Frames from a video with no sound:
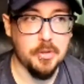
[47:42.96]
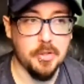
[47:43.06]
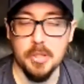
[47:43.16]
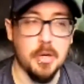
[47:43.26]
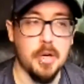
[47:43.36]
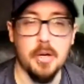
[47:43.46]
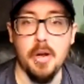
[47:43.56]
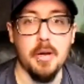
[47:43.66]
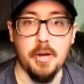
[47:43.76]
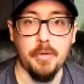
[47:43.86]
There's just
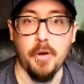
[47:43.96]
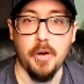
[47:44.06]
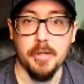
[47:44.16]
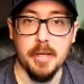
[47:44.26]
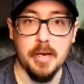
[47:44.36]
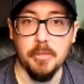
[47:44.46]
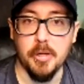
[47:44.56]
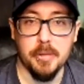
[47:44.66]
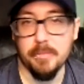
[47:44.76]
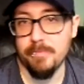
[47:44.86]
not enough on it that I'm
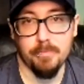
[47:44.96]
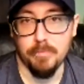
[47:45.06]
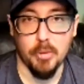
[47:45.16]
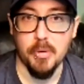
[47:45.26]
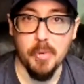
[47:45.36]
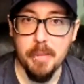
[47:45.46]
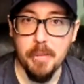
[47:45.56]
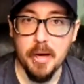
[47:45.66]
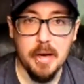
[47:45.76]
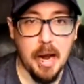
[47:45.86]
like blown away
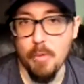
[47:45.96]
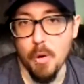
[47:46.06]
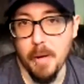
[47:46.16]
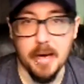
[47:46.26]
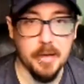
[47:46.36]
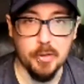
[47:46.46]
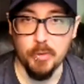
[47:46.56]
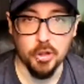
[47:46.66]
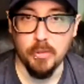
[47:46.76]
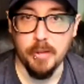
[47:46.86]
by it. I won't buy a
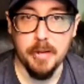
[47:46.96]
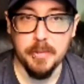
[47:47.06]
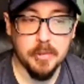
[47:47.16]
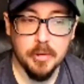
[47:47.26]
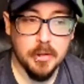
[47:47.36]
Switch OLED.